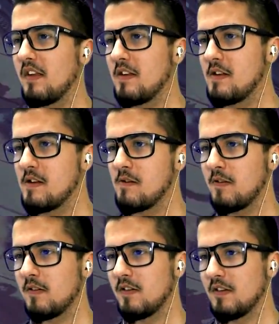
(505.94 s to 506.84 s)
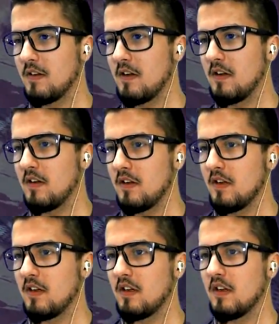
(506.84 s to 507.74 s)

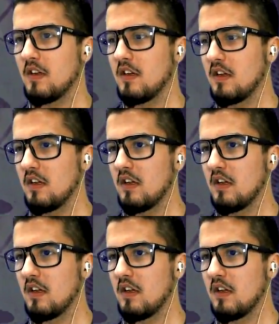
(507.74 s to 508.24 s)
No one is speaking in this clip.